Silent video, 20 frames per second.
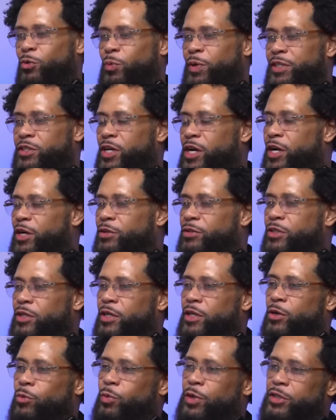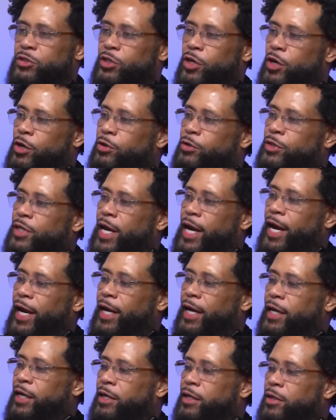turned we turned
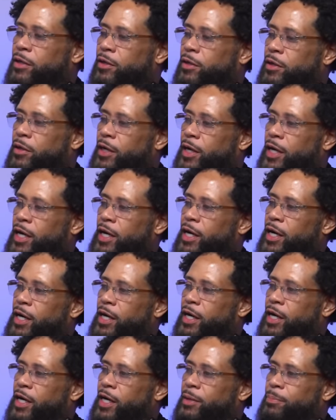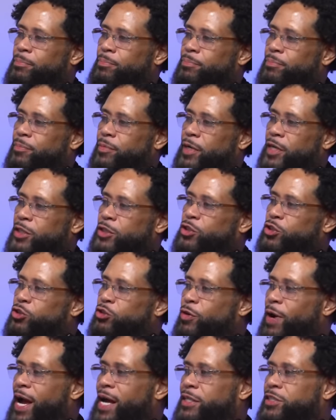a uh, um, a
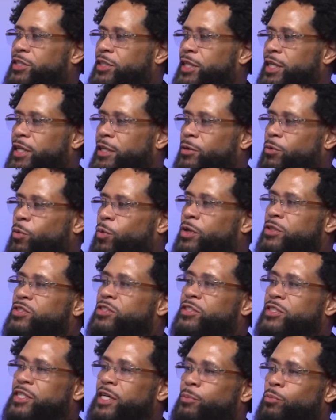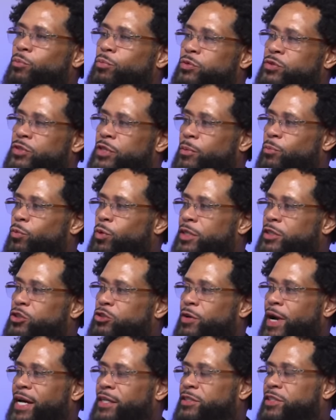tragedy or somewhat
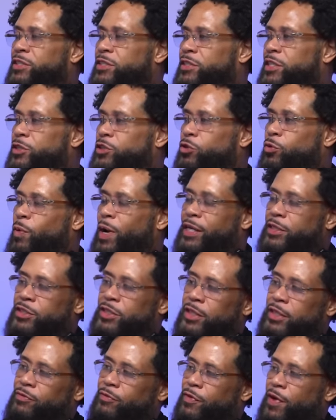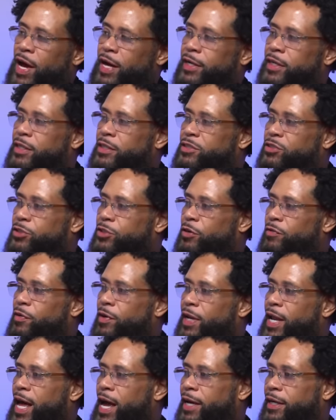tragic situation and finding a silver
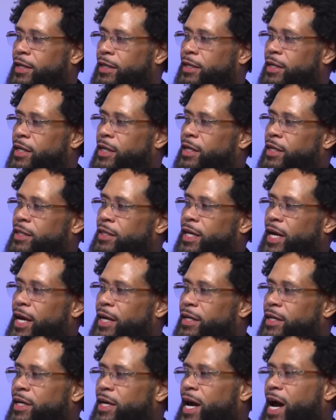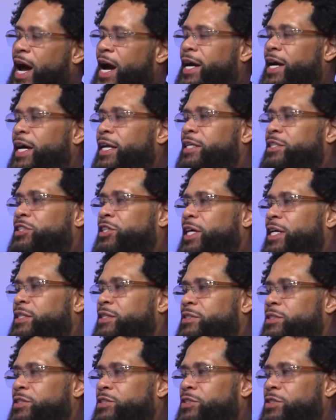lining that I got a chance
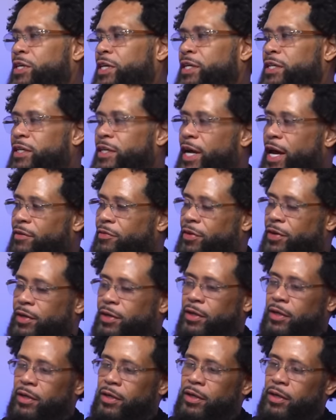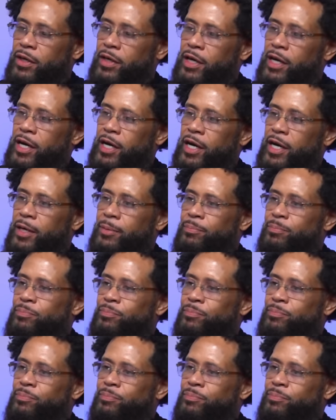to see Devin um,